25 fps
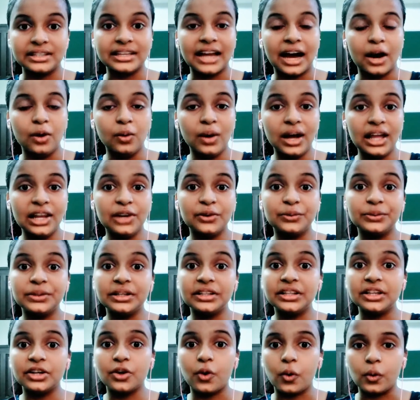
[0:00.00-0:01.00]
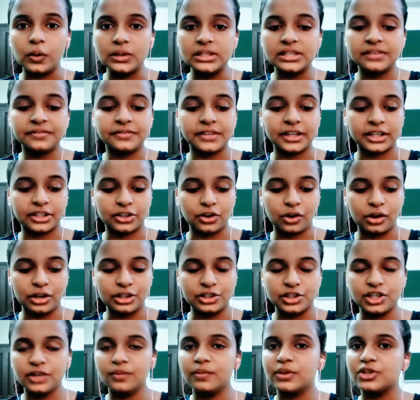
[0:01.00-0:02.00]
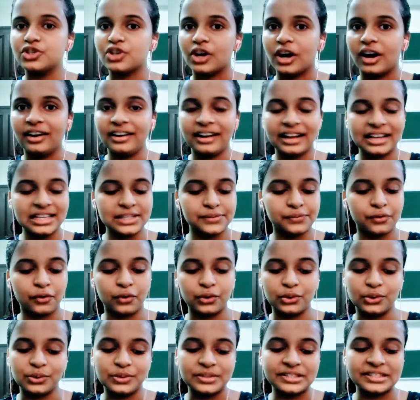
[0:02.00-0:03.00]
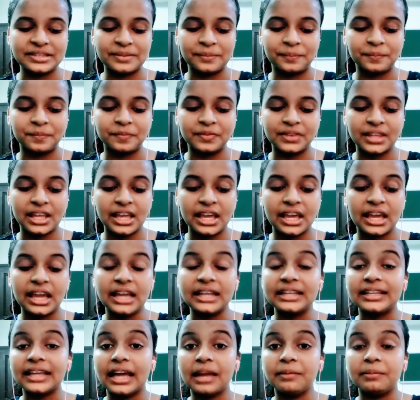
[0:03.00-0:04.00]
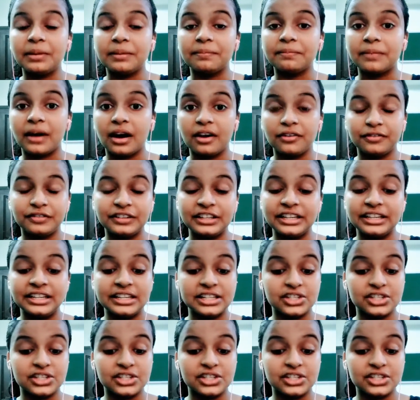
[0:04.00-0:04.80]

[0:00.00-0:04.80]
Now I looked at the cons of technology, which are as follows. It can be powerfully